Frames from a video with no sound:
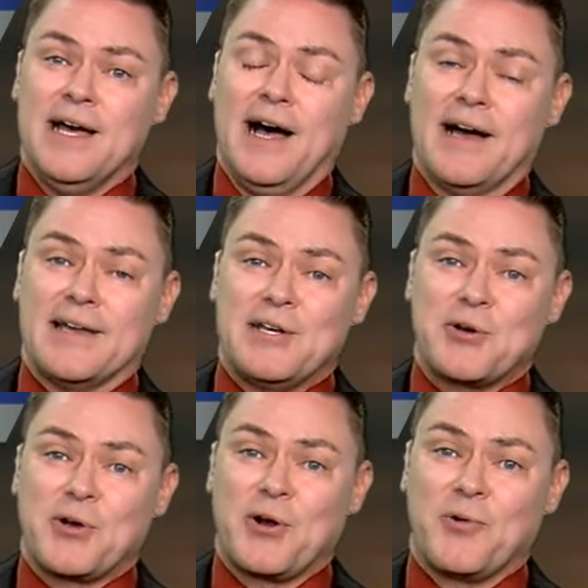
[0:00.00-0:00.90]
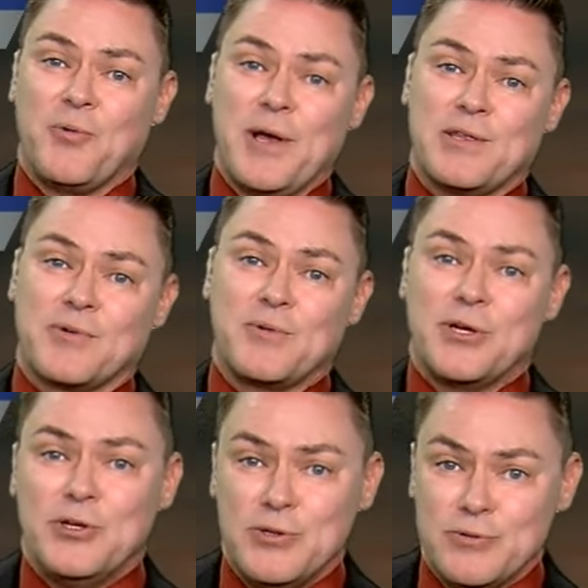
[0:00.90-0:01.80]
uh, here at our WAAY
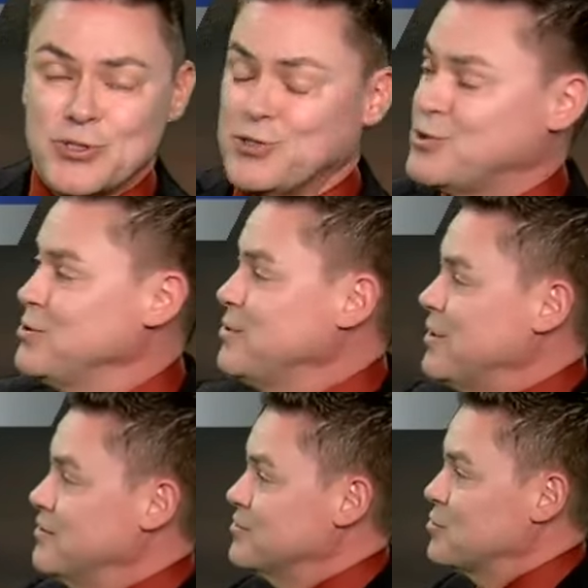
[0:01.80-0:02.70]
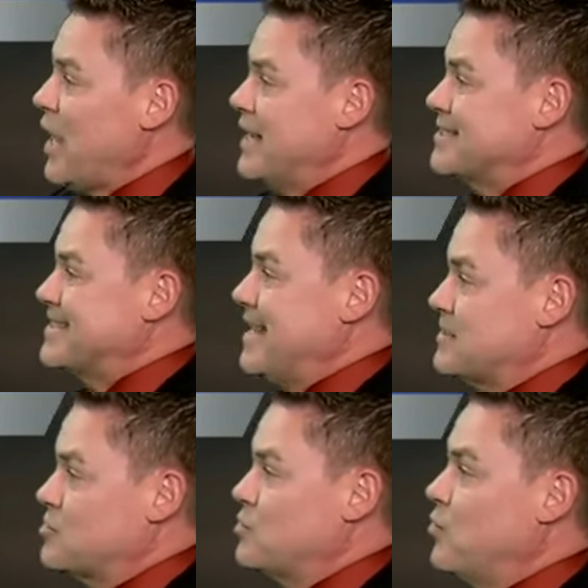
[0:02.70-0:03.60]
31 News studios as
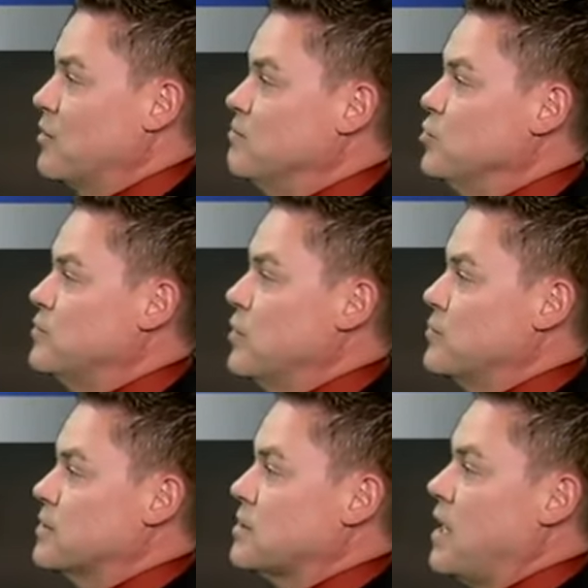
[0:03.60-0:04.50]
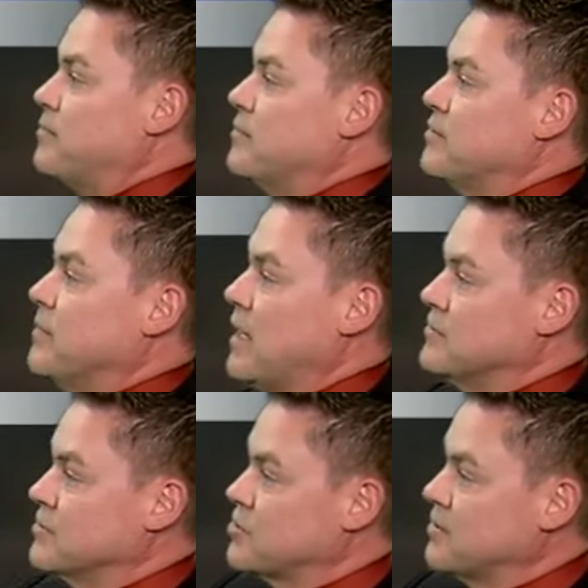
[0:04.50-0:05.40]
that storm moved over the top of the
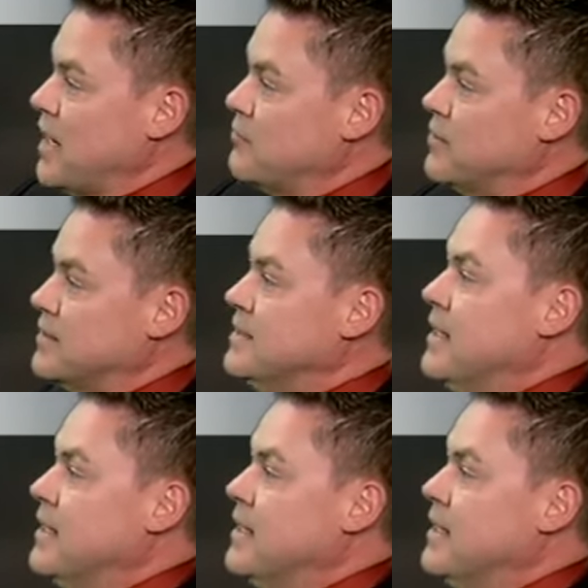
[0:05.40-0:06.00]
mountain. So that one